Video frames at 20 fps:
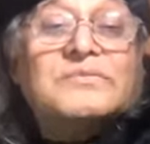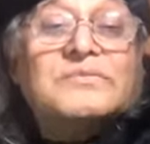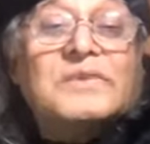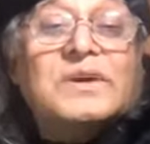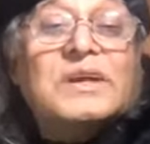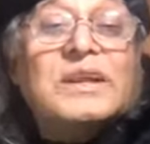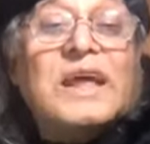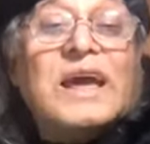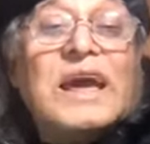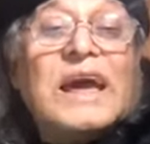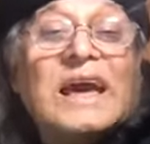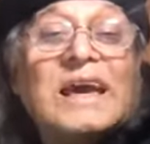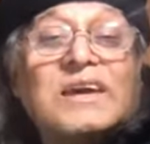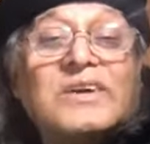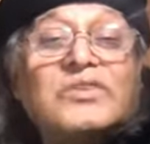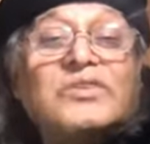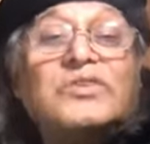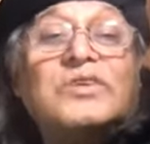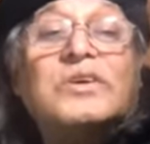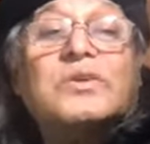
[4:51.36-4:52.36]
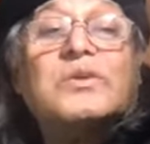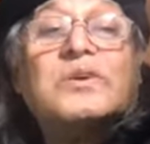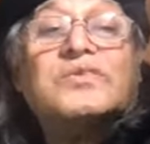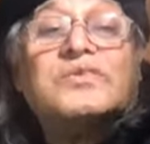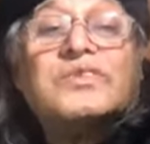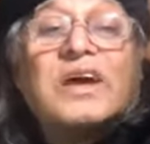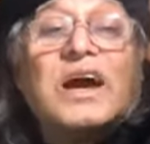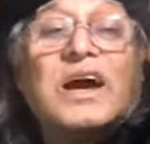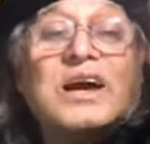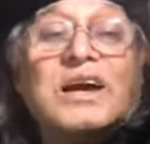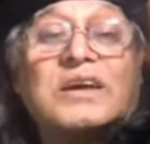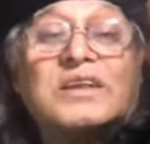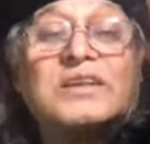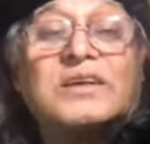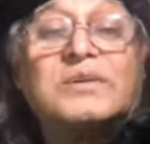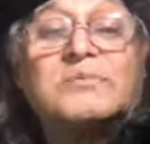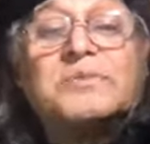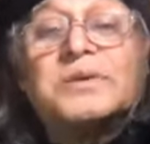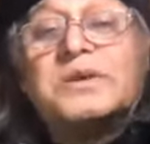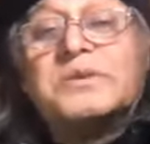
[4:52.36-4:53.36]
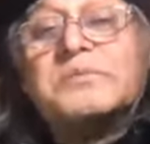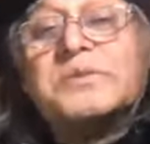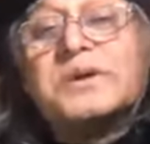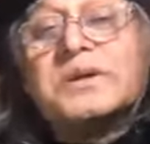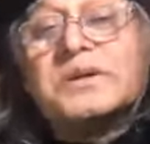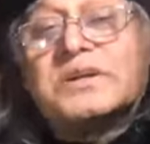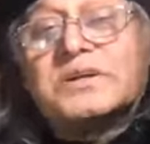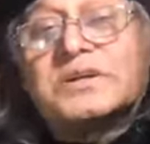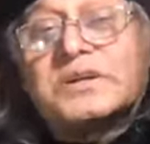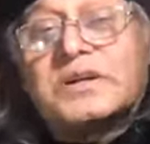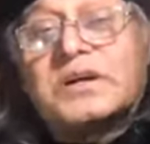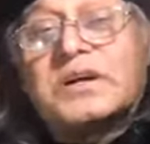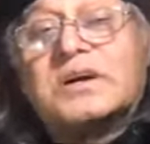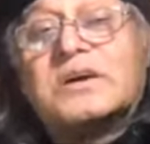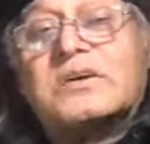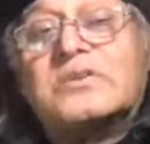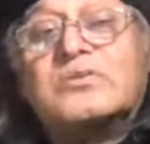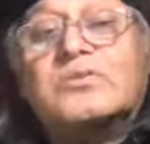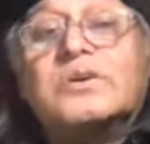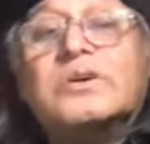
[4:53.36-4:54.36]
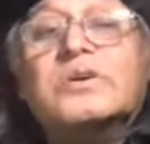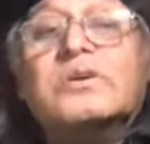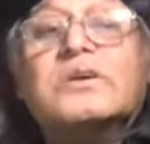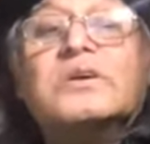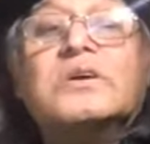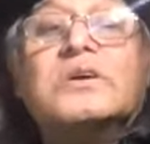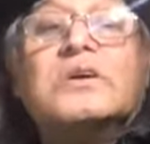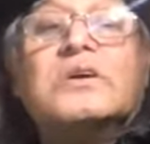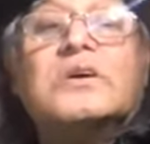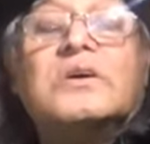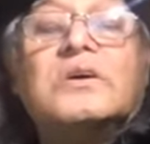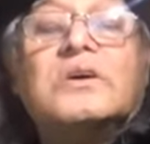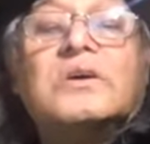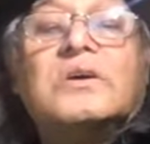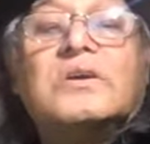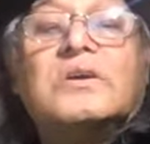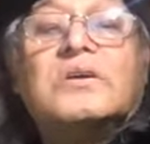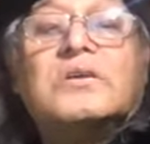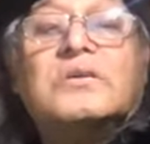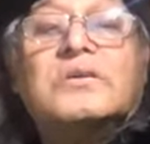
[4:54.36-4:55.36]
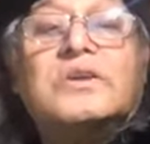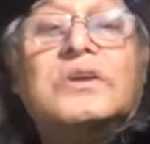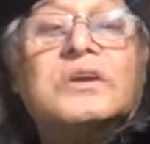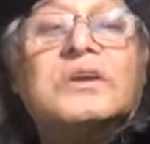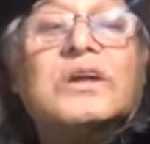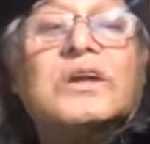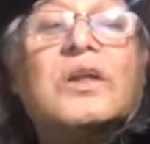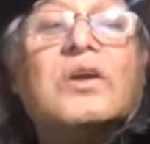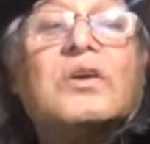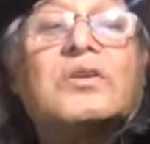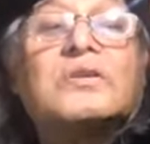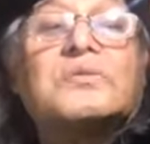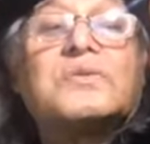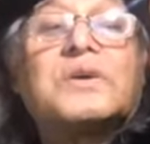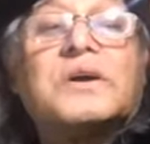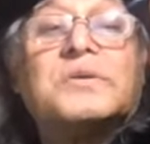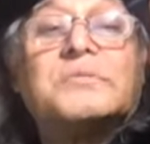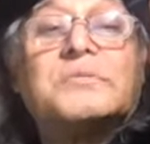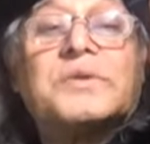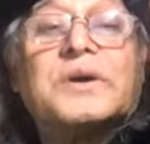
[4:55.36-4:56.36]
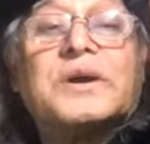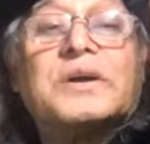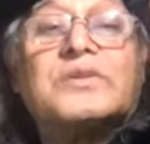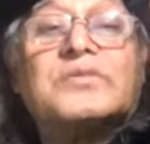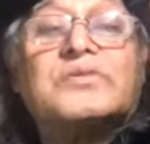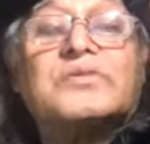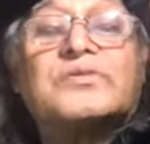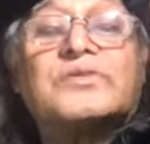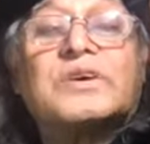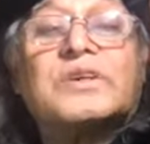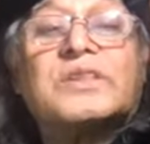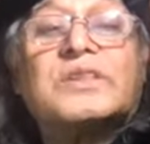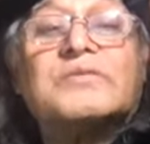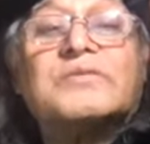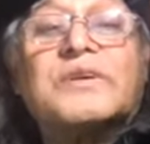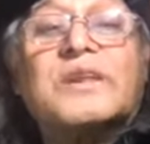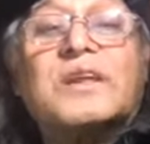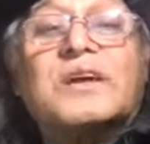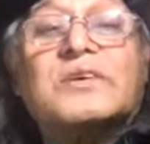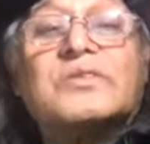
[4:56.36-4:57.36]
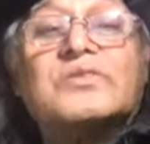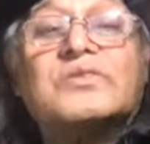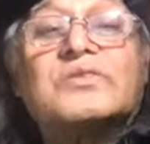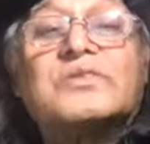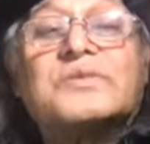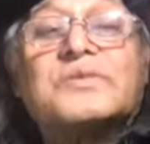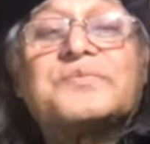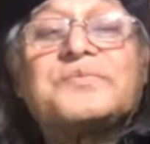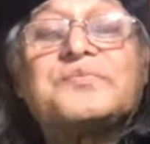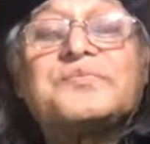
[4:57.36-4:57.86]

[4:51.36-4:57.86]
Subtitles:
In age, he was younger than me, but we did a lot of campaigns in the village.